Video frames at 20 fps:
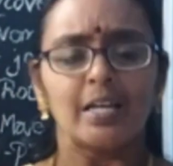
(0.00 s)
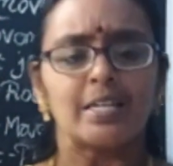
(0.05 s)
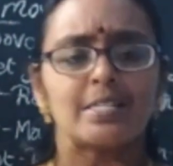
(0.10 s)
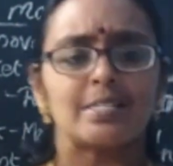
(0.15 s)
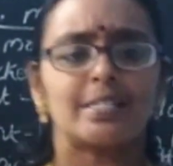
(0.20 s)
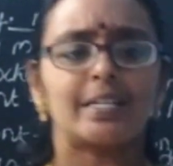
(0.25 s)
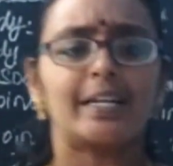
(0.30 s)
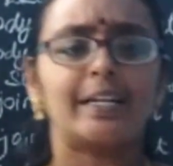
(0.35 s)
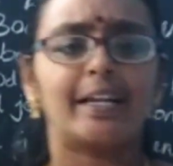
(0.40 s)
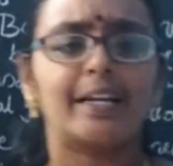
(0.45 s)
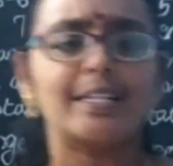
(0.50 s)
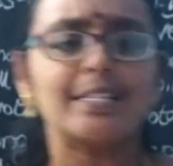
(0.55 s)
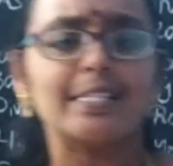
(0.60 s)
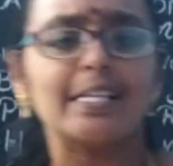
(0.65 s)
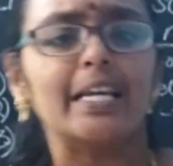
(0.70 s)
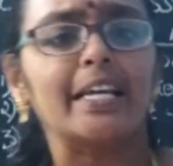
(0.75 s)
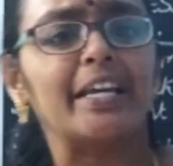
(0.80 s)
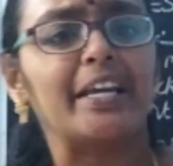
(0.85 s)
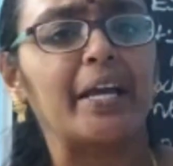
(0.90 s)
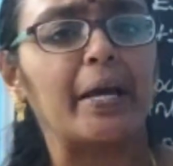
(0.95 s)
Serious?
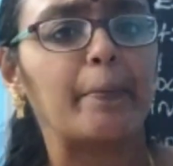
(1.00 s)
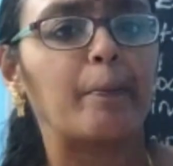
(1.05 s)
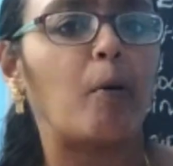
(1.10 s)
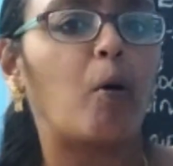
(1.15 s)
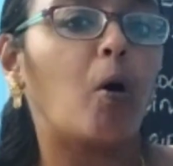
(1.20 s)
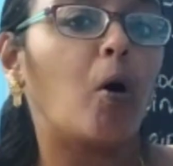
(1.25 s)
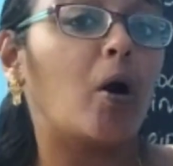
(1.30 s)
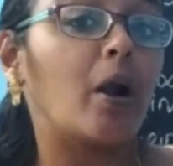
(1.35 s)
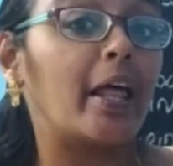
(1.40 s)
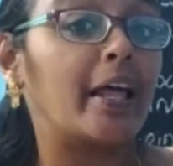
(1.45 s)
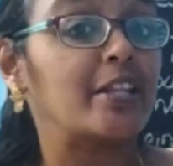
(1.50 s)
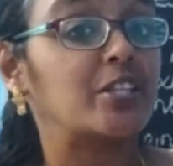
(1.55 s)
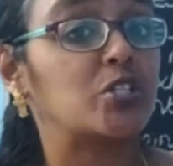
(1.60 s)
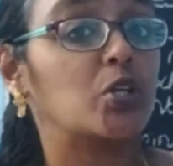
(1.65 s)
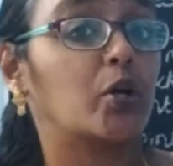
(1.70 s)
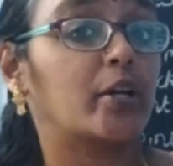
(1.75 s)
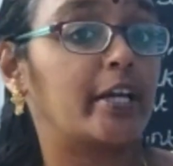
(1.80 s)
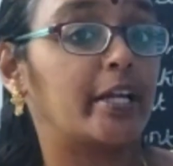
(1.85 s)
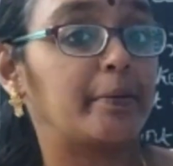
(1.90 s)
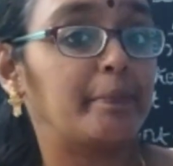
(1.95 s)
Here ball and
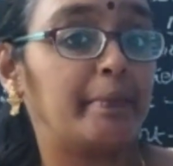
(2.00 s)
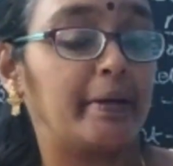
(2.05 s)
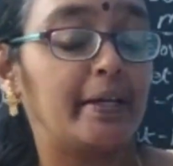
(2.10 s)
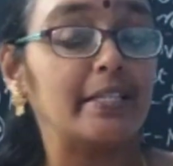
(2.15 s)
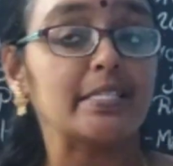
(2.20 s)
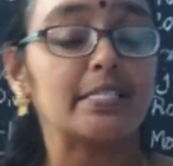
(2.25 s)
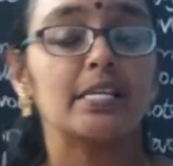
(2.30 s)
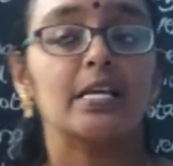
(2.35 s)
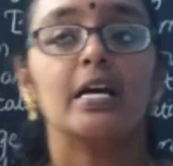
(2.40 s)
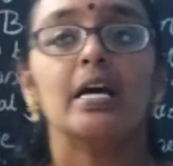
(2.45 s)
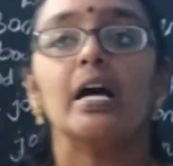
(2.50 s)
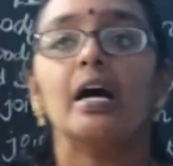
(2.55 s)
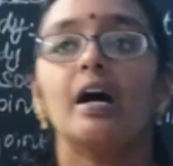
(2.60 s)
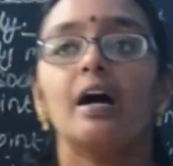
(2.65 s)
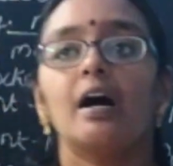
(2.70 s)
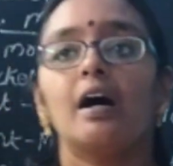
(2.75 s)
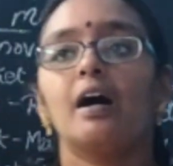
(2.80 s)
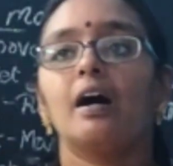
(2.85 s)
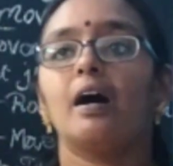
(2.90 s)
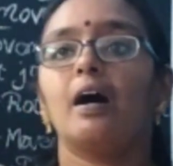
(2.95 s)
socket means
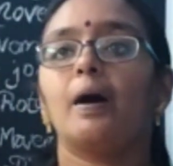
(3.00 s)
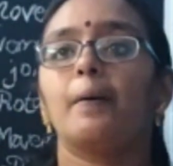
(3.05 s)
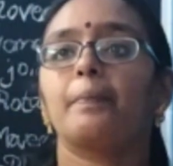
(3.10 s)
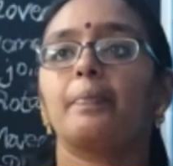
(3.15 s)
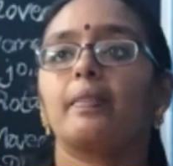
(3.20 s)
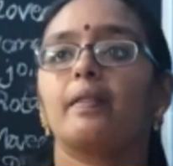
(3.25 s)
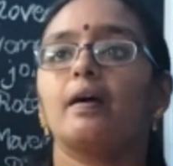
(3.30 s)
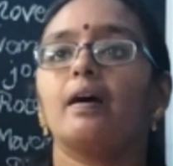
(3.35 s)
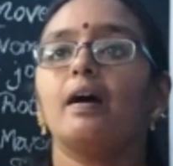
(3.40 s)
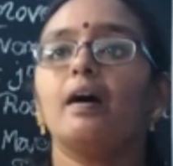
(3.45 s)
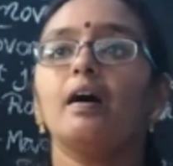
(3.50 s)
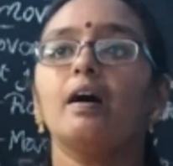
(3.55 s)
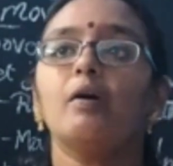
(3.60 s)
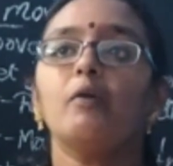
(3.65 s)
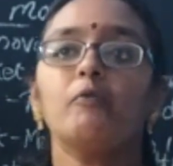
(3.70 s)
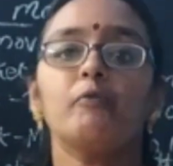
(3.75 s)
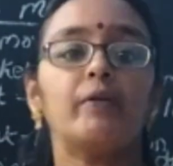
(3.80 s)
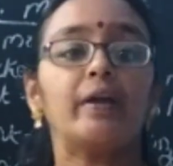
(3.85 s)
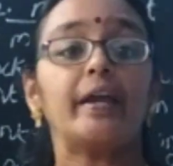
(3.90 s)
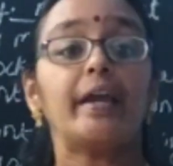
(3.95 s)

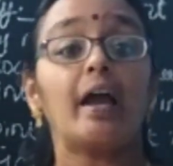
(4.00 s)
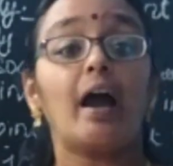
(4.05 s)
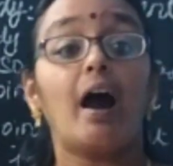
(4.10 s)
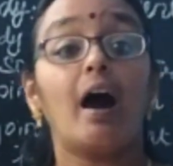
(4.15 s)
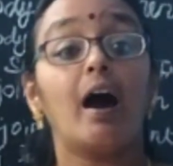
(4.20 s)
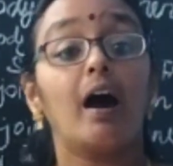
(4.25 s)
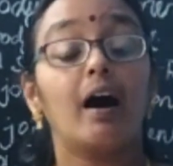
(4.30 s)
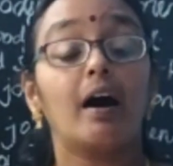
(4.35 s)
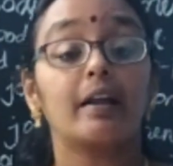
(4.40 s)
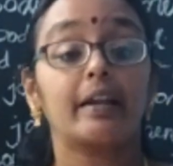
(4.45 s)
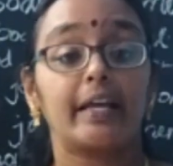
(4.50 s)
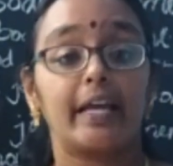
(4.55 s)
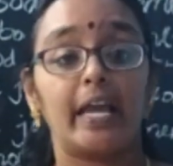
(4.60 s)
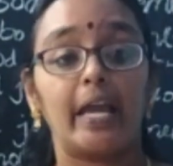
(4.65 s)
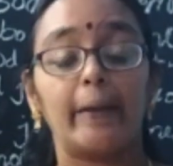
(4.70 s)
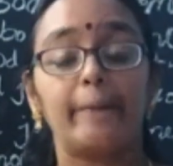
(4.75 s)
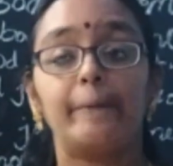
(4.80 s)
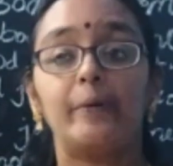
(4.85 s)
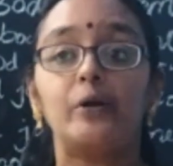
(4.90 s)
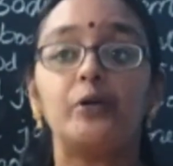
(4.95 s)
we are
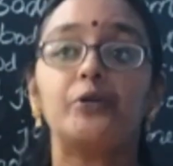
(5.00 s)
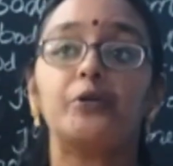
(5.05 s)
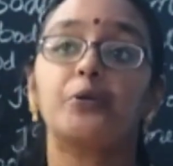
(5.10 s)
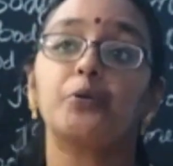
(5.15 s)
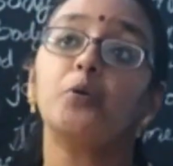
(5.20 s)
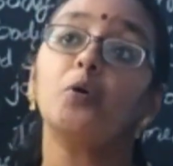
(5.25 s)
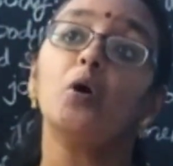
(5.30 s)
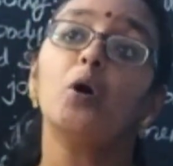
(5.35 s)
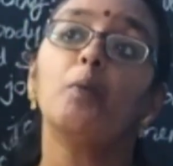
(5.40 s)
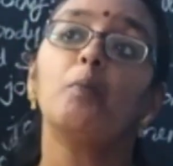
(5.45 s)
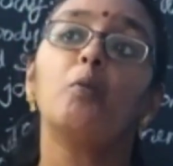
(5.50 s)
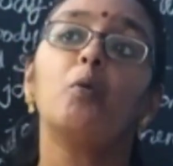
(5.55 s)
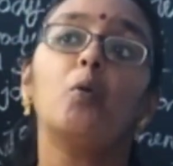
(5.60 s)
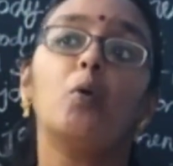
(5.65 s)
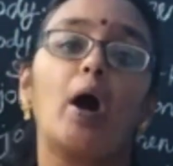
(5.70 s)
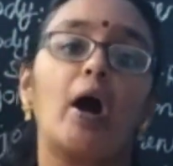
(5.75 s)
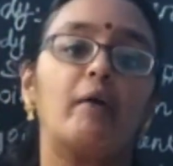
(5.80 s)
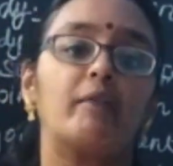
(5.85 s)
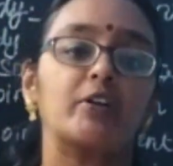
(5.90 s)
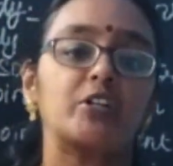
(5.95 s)
able to move
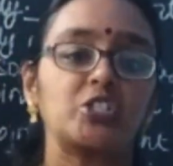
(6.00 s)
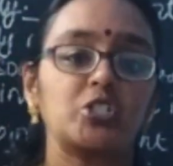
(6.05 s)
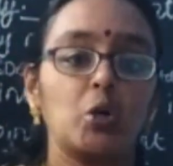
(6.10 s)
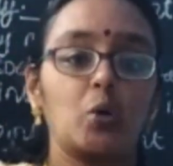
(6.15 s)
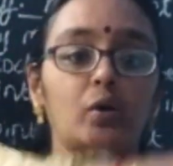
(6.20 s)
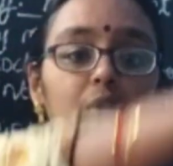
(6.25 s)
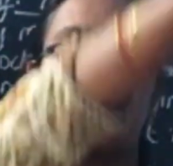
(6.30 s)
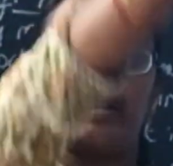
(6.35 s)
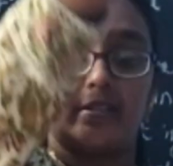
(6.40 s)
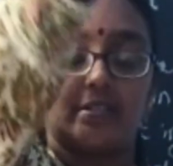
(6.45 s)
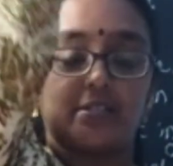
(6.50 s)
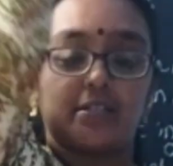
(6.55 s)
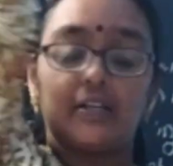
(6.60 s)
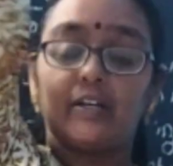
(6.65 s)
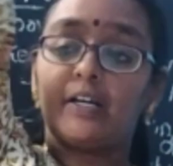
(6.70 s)
our shoulders.